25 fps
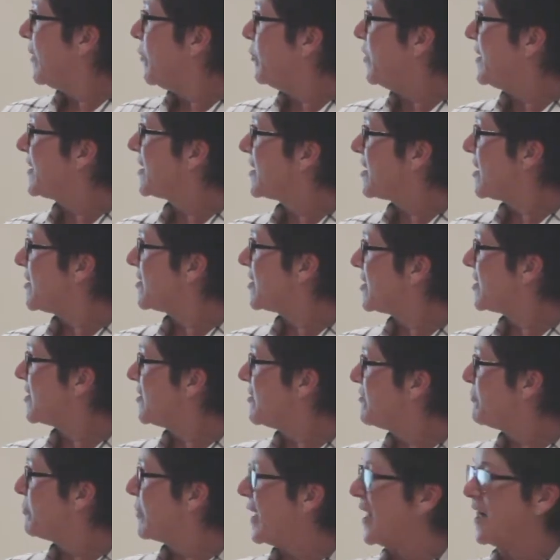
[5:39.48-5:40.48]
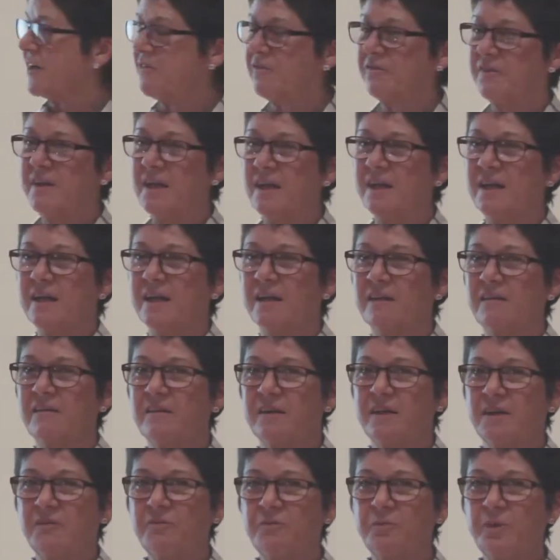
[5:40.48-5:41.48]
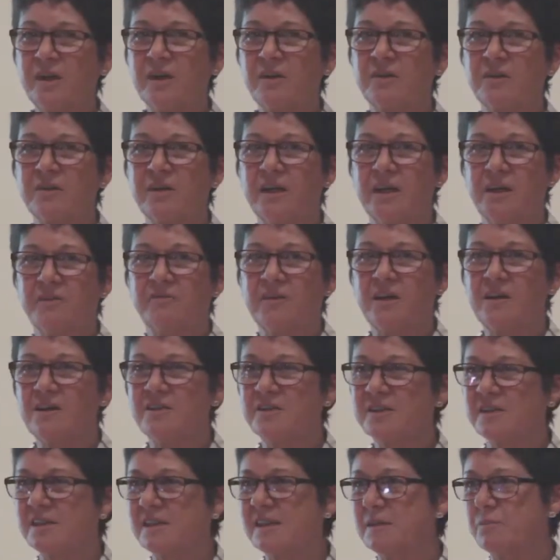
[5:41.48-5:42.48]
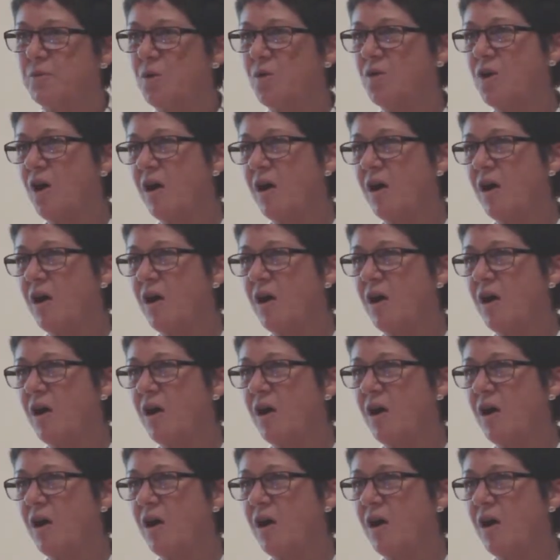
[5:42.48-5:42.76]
We started off by feeling that if we could give artists more